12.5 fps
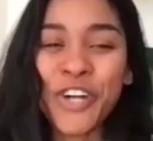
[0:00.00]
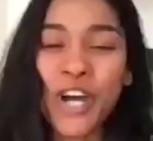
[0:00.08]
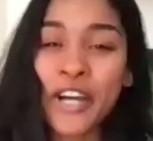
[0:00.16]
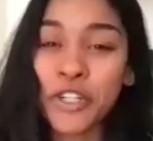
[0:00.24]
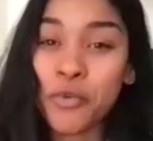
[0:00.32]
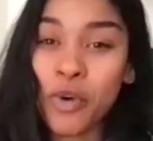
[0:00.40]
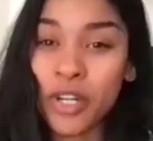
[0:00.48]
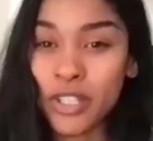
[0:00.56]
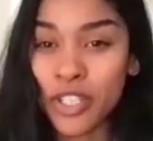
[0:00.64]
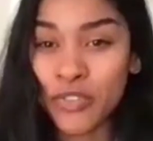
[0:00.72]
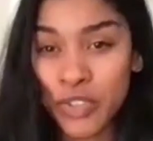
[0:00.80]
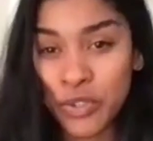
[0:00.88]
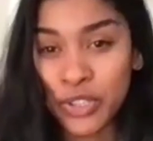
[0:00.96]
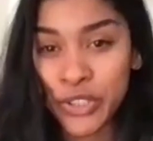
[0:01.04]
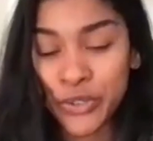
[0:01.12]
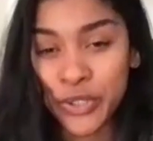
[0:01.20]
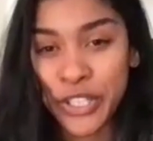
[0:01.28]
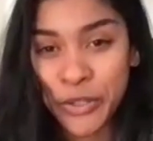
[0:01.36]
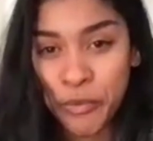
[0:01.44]
I don't want to give your
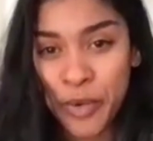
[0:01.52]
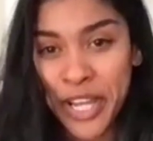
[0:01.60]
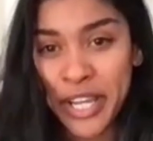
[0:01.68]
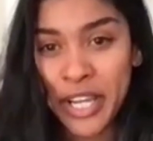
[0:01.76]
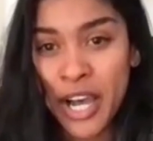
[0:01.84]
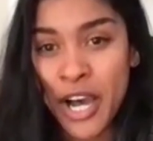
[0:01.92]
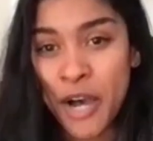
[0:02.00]
story away.